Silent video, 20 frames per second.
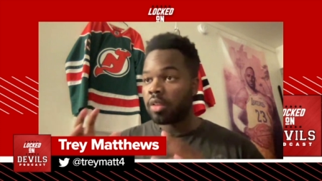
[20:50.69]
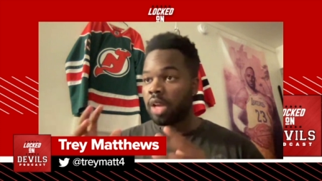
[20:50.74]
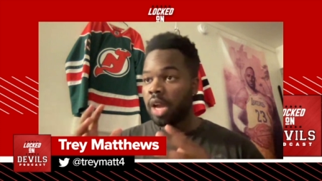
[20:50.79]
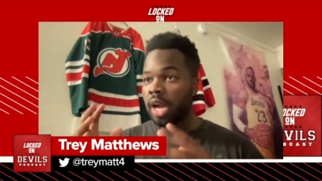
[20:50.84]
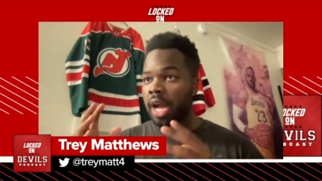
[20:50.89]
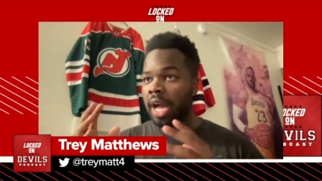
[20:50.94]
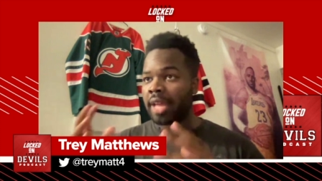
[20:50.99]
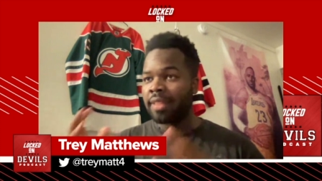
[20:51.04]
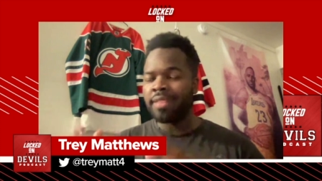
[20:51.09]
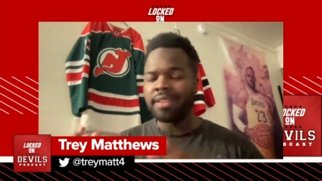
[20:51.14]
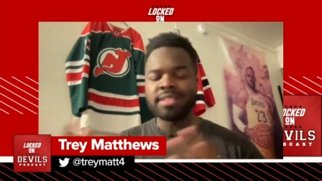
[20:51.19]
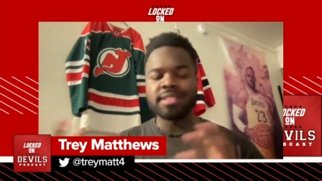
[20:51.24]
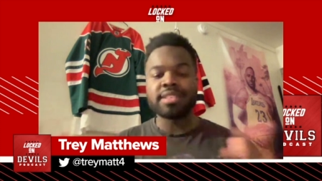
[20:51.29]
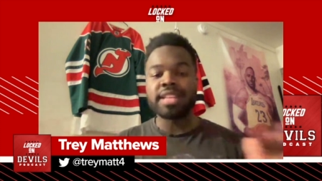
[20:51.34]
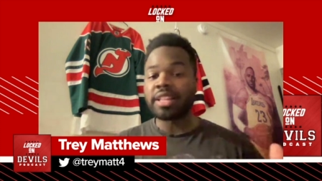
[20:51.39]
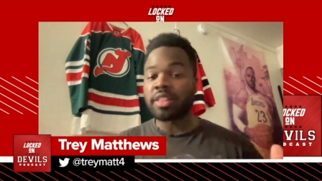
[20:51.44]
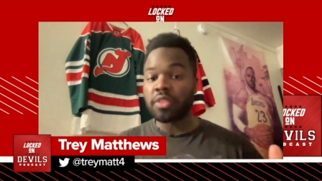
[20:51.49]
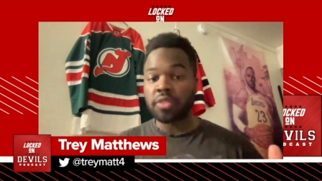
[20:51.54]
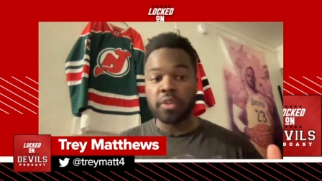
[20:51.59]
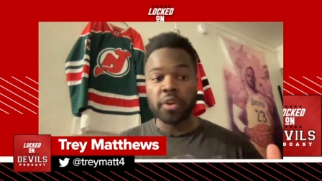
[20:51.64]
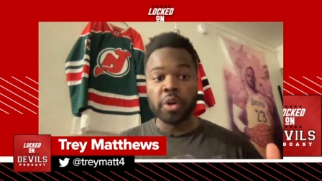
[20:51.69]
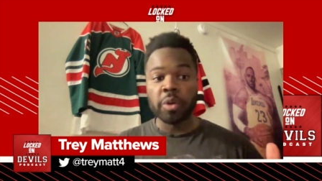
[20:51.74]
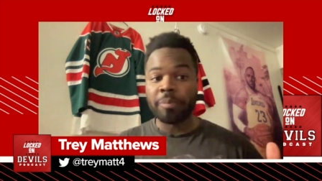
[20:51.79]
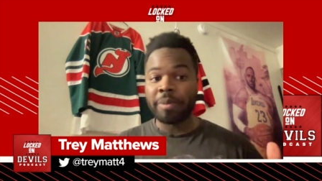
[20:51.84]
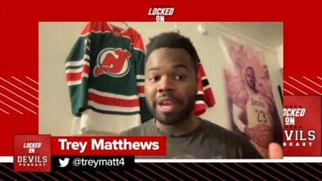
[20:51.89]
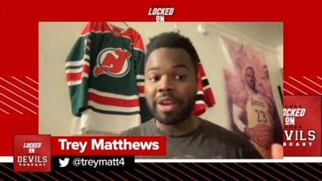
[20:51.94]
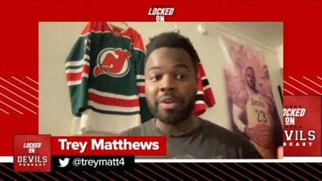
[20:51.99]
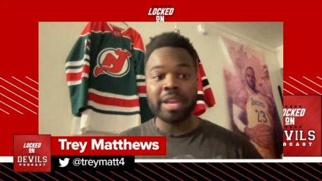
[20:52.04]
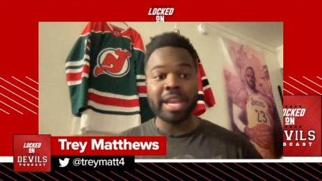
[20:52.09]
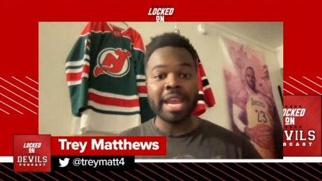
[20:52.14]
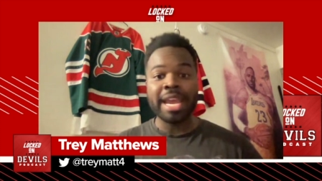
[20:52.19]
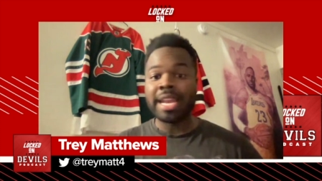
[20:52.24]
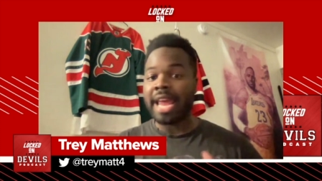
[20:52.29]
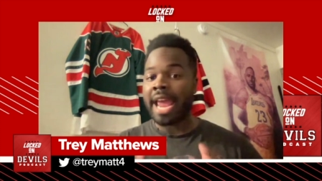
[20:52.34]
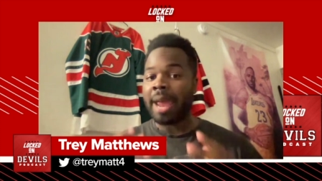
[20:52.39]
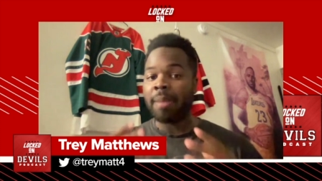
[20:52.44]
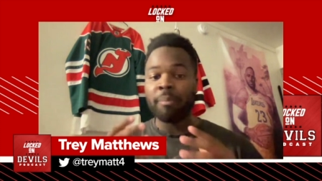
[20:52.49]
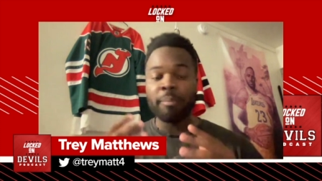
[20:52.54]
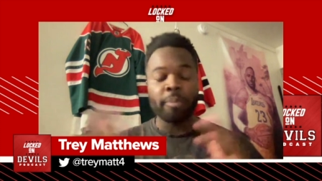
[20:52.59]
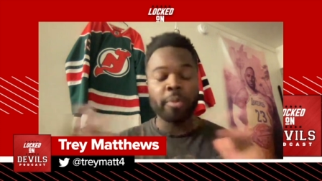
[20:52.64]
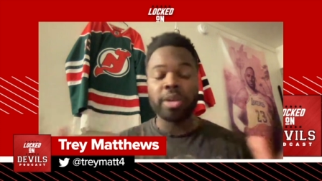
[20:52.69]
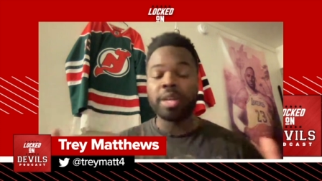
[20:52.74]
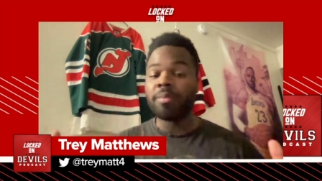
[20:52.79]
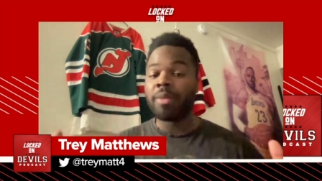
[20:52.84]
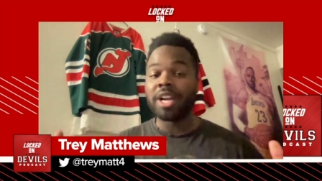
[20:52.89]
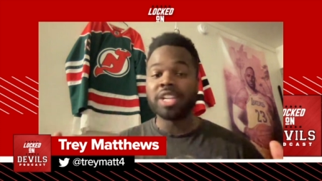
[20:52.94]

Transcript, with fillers: uh, this is like the third period, and pretty